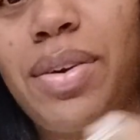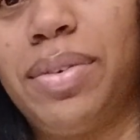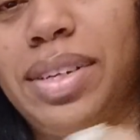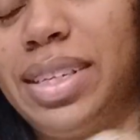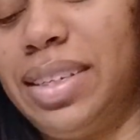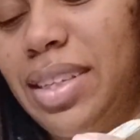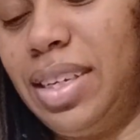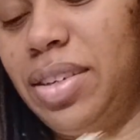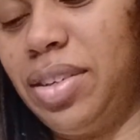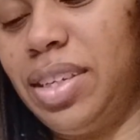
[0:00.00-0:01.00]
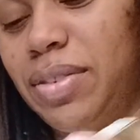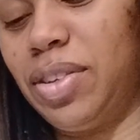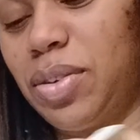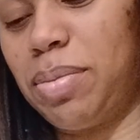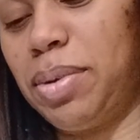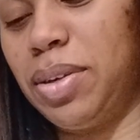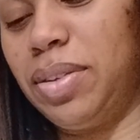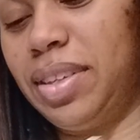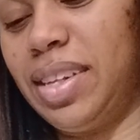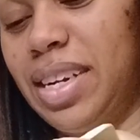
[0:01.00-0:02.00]
What is the energy of
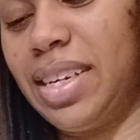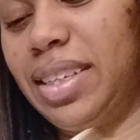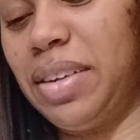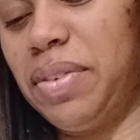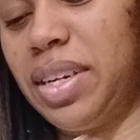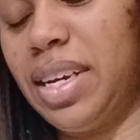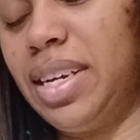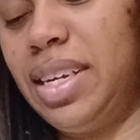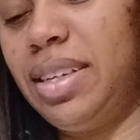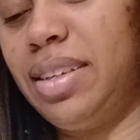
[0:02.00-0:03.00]
Scorpios in the next seven days?